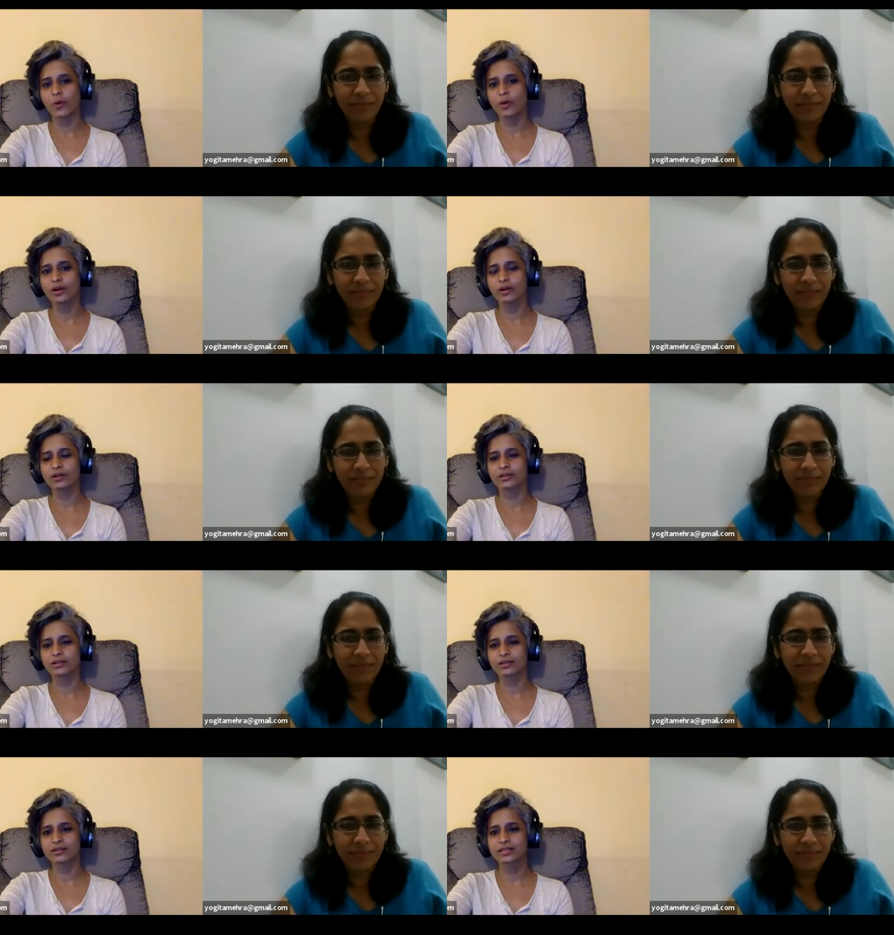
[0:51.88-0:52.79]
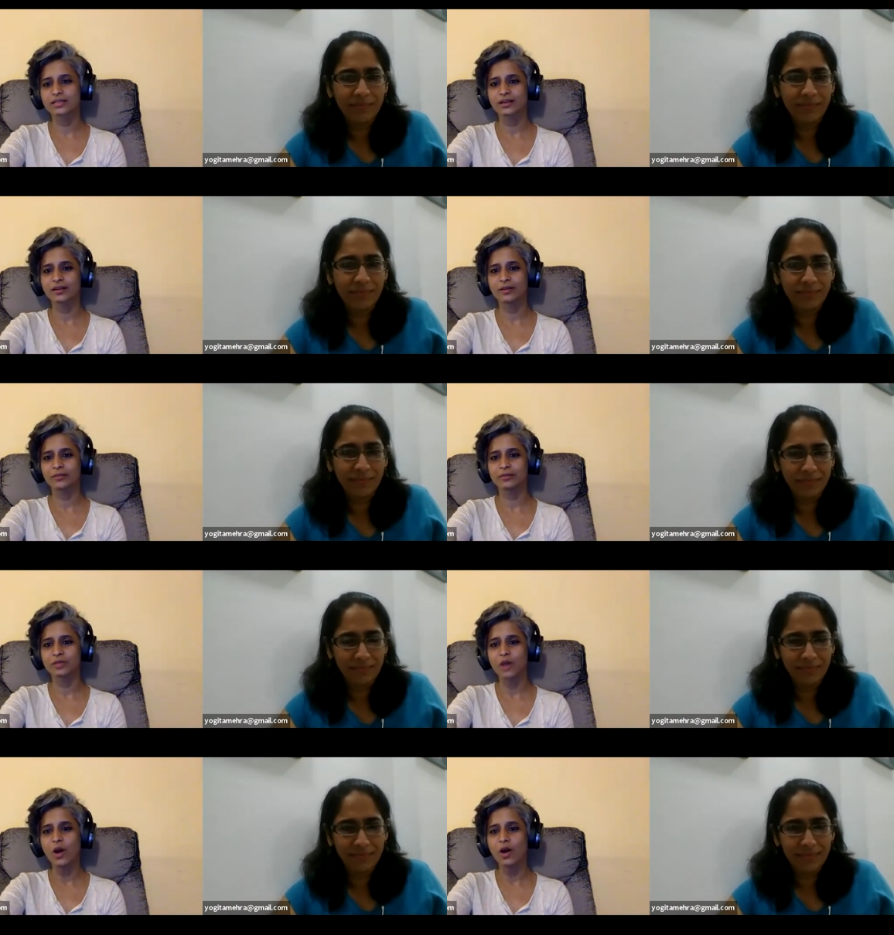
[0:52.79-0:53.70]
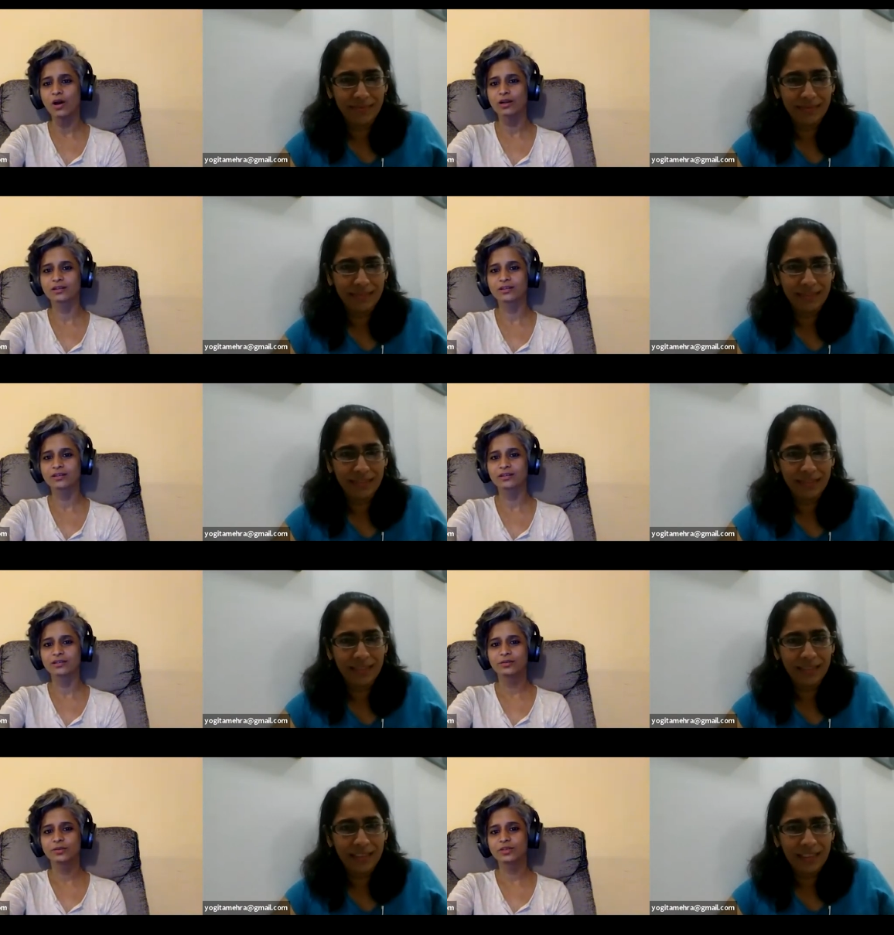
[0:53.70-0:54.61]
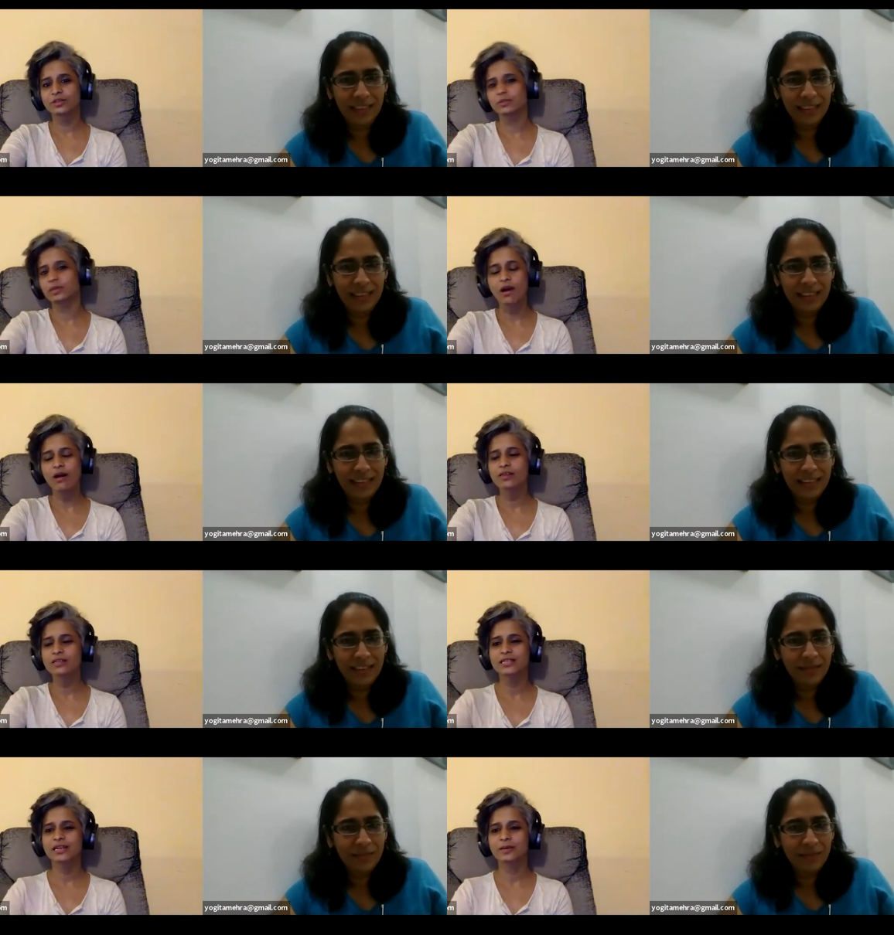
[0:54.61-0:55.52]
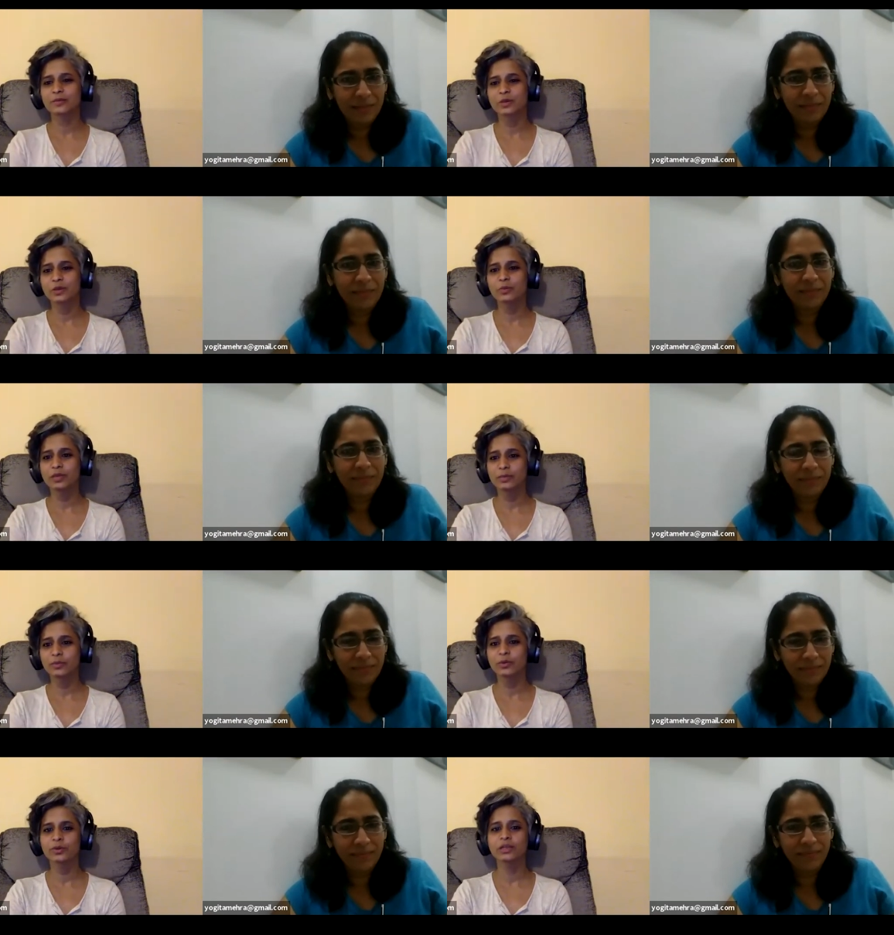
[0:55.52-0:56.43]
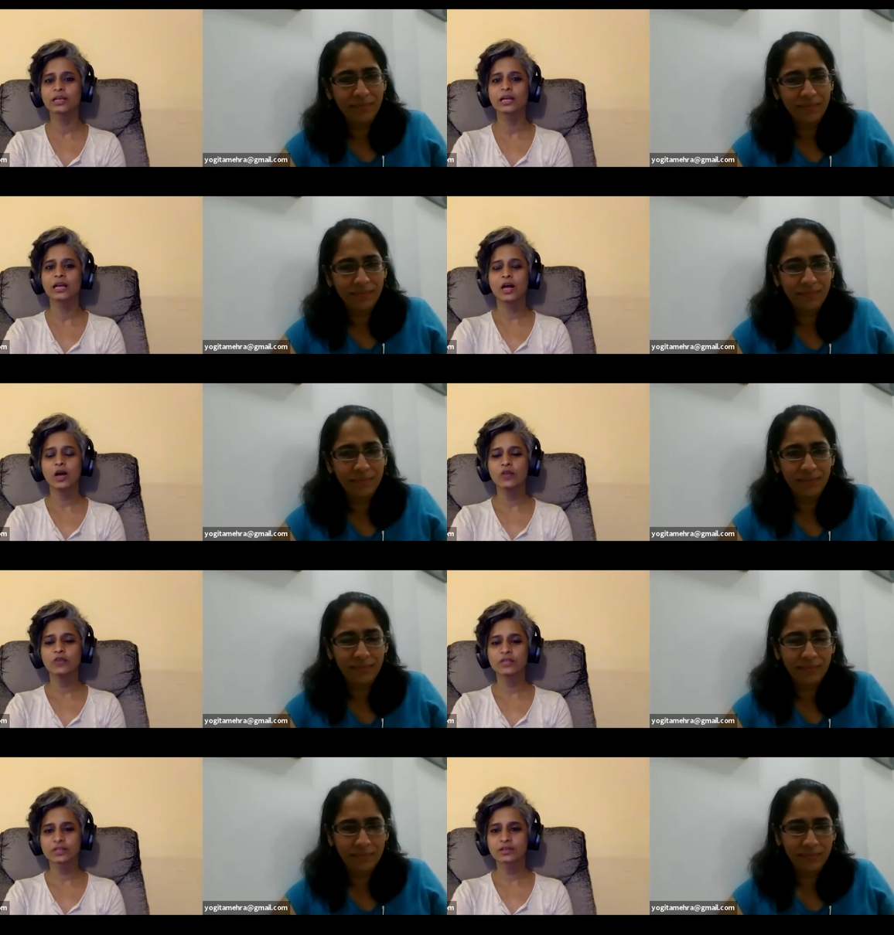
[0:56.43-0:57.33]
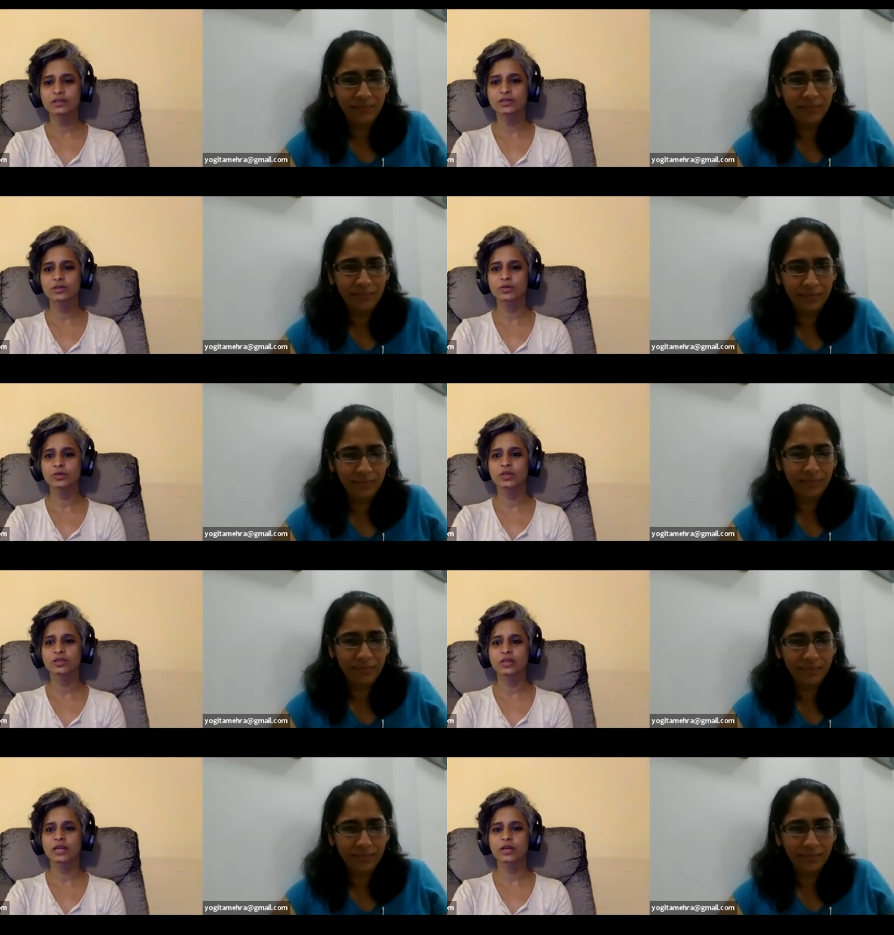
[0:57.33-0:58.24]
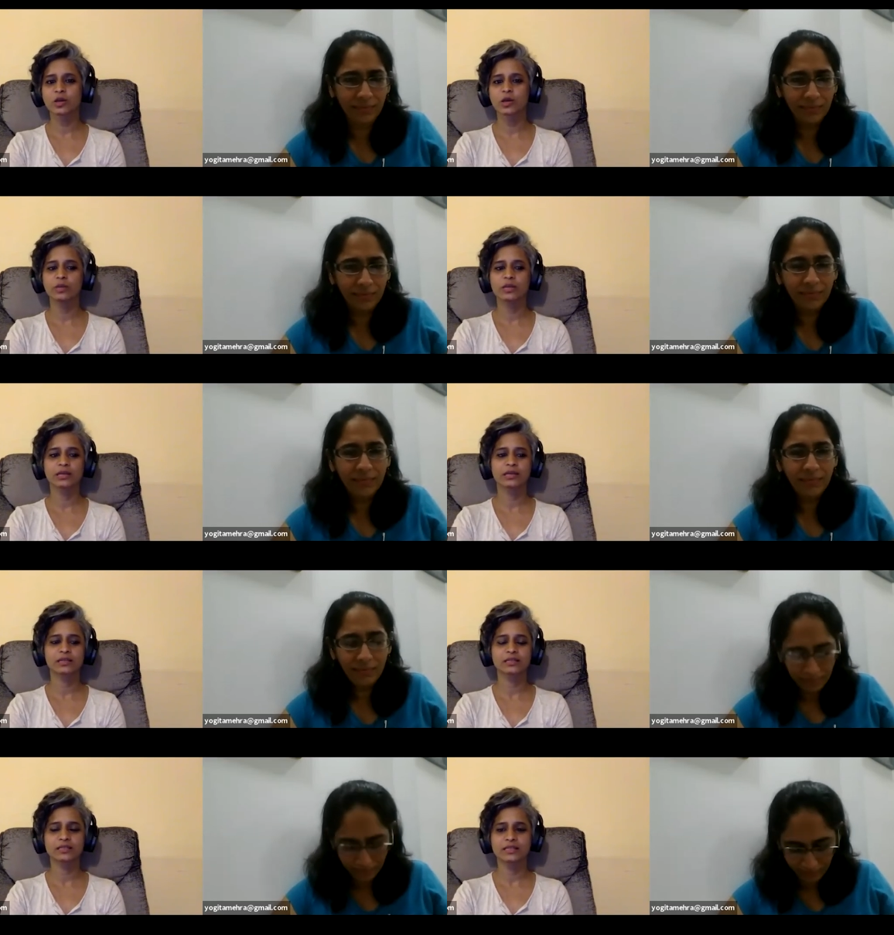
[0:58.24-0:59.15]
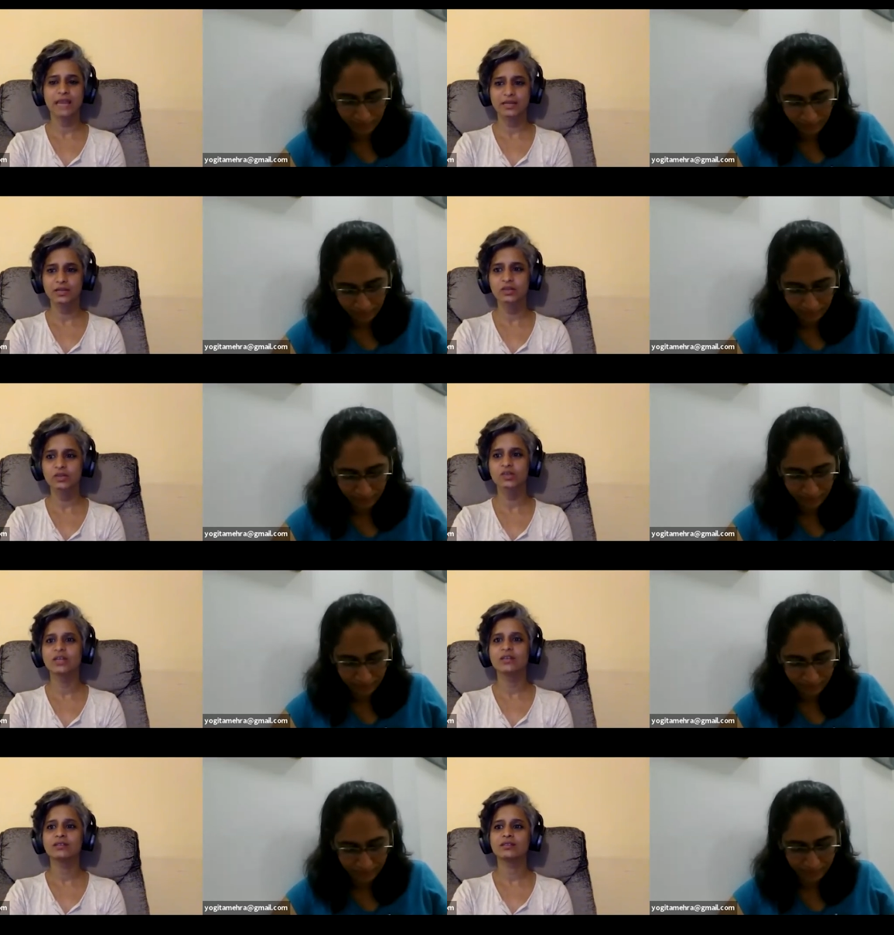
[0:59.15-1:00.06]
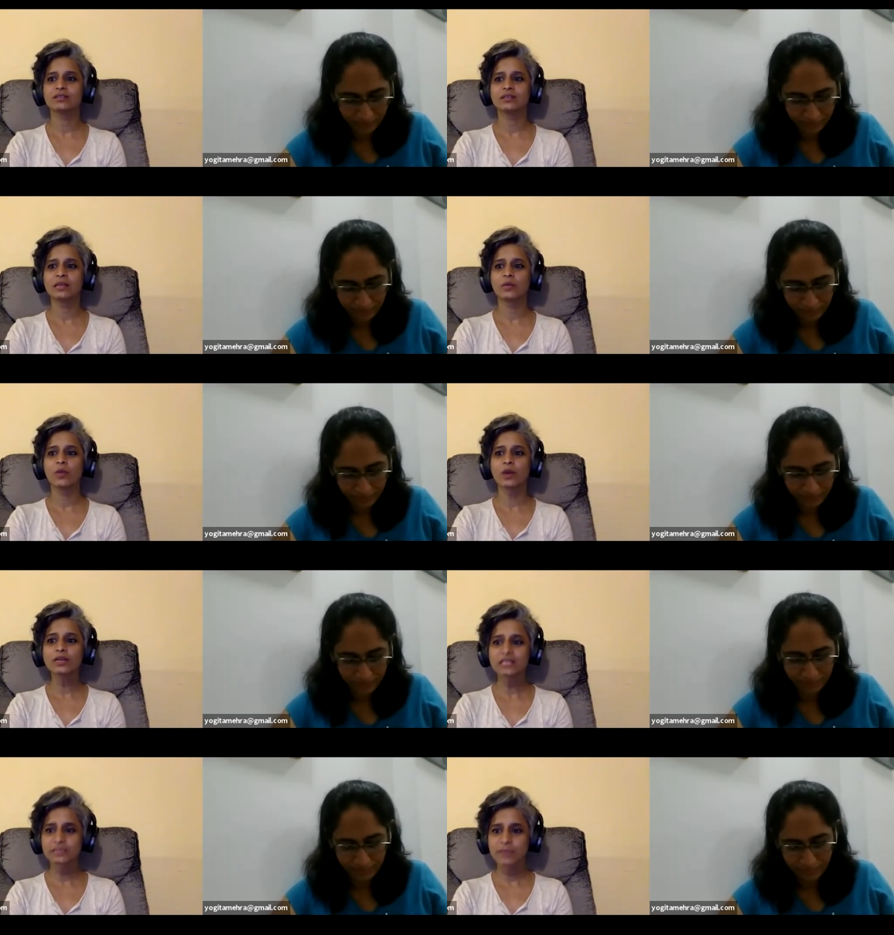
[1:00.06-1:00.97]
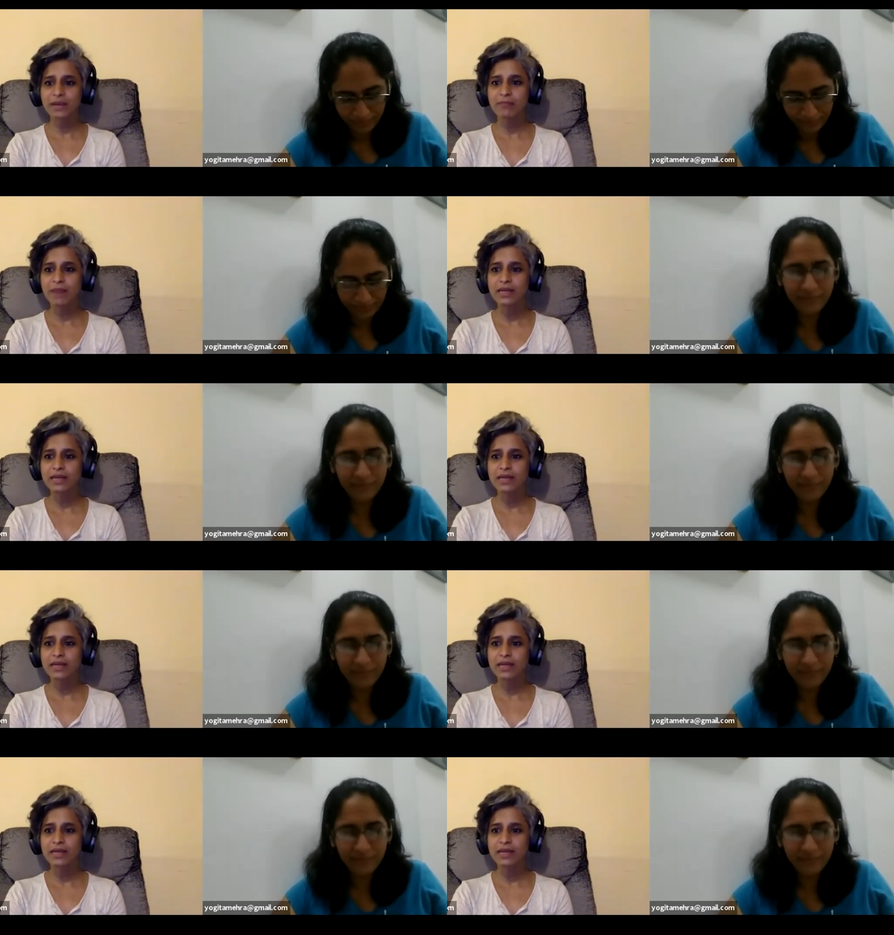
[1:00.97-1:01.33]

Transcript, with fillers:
Speaker 1: for this talk, which is because, you know, people of a certain socioeconomic status want to spend